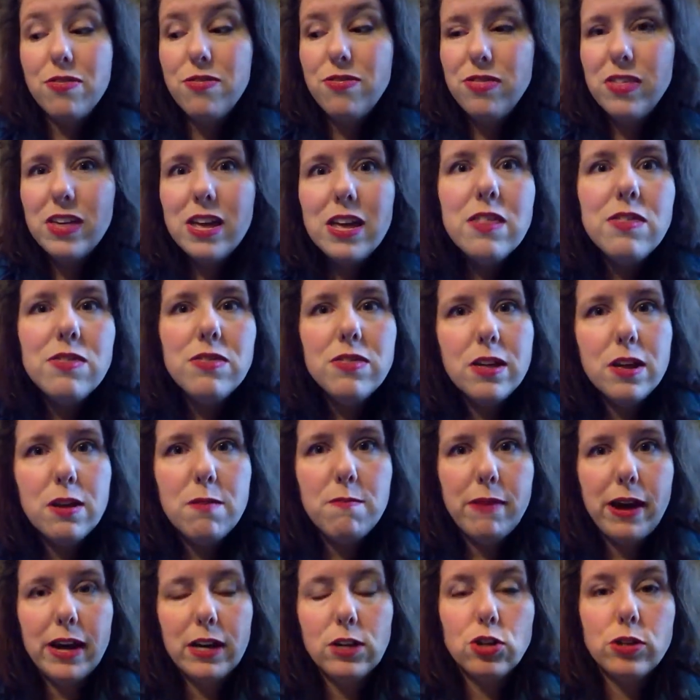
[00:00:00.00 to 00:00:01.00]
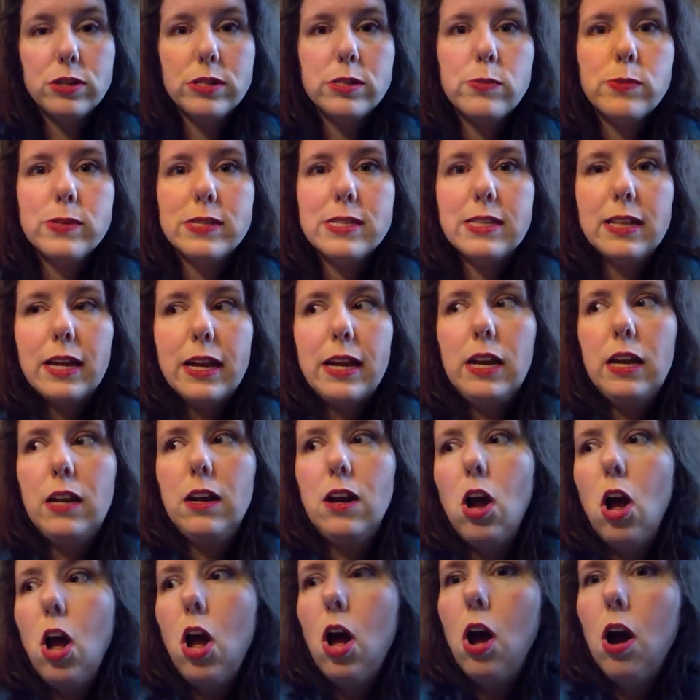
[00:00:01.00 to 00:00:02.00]
thin mattress was
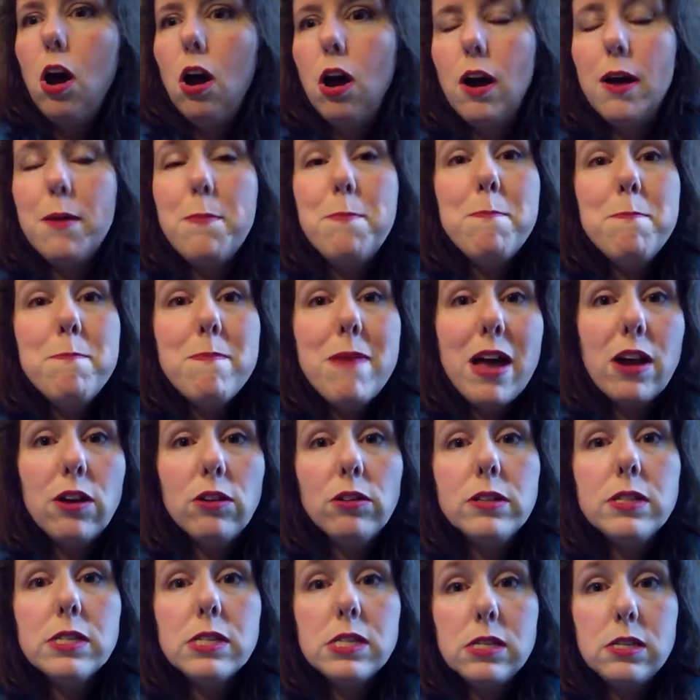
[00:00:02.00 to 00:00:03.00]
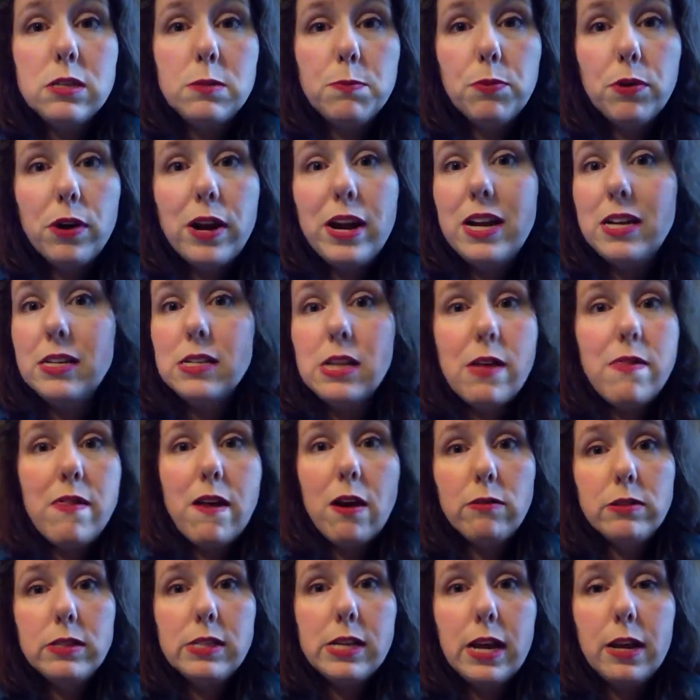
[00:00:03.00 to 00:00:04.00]
laying on metal springs, and
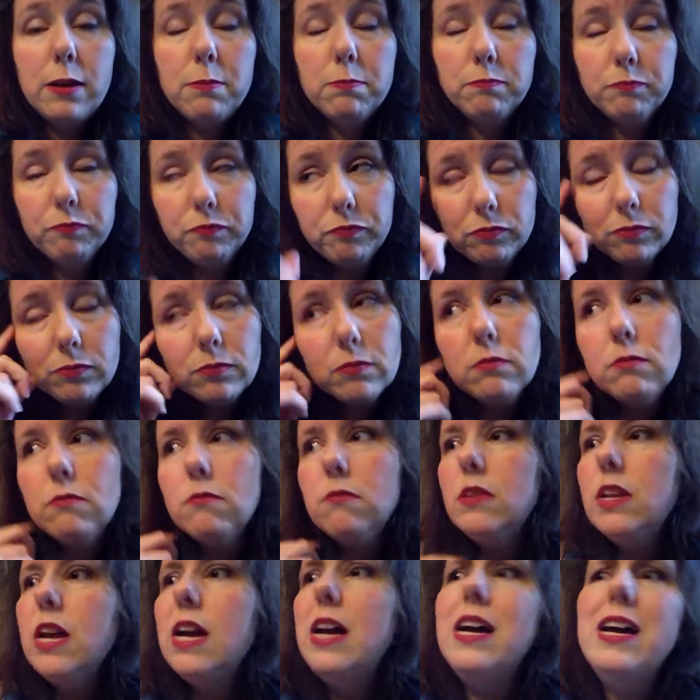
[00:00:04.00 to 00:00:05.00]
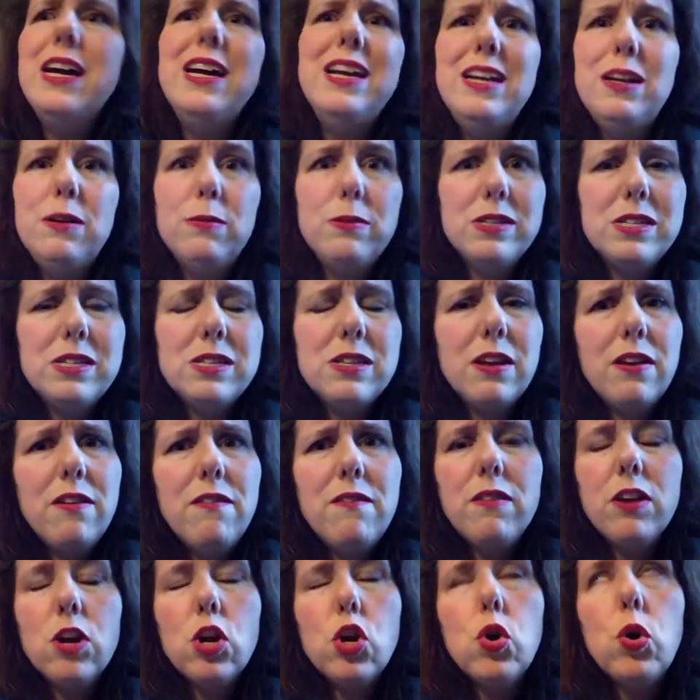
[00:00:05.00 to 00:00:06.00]
that was it. And it was
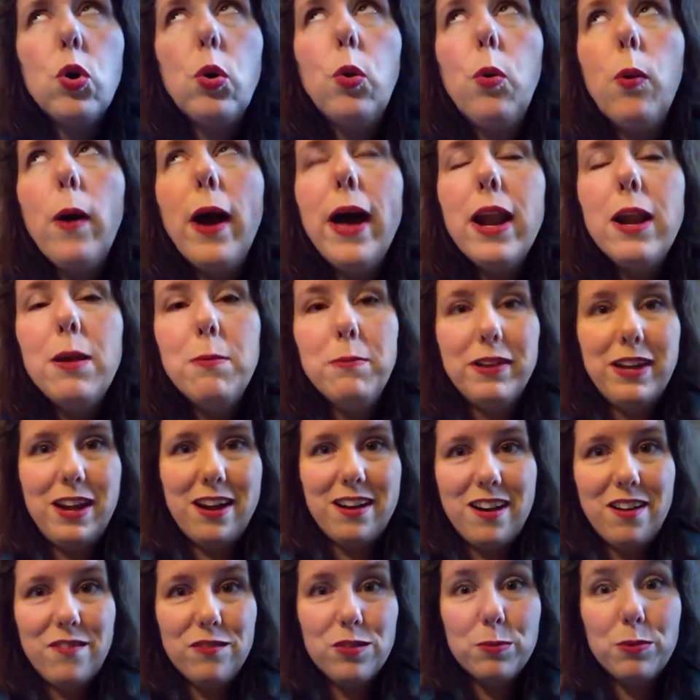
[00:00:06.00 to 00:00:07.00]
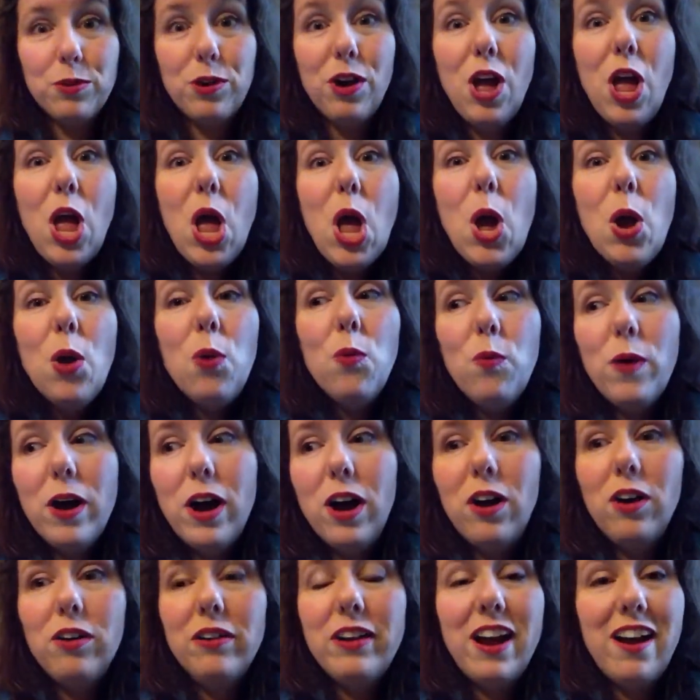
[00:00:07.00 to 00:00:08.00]
incredibly uncomfortable.
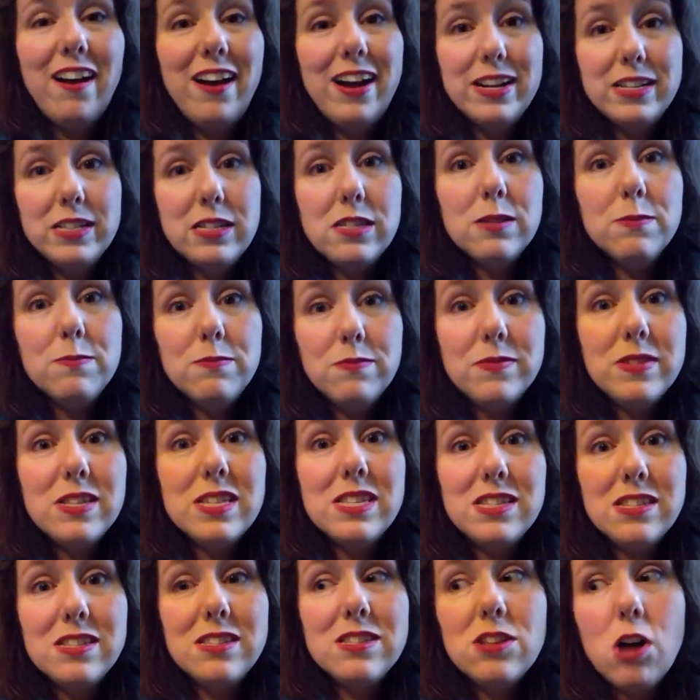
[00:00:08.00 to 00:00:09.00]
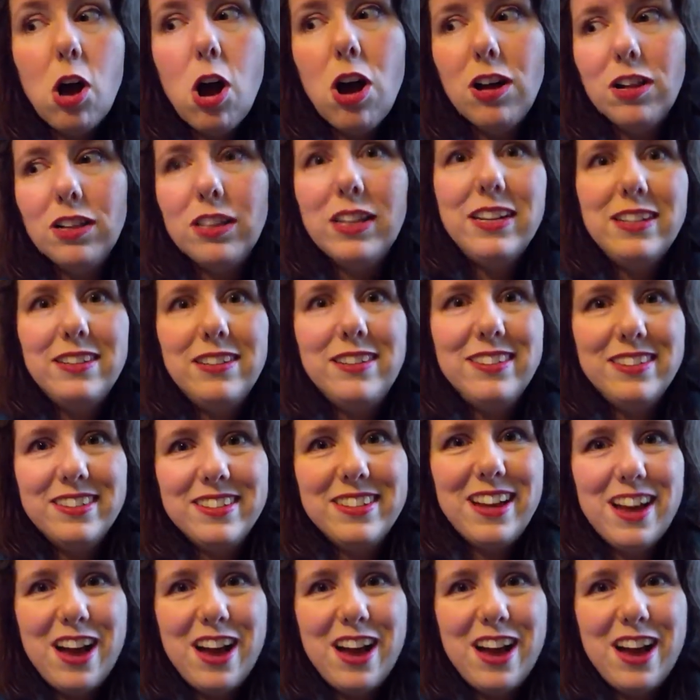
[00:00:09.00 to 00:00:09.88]
Well, now it has some solid,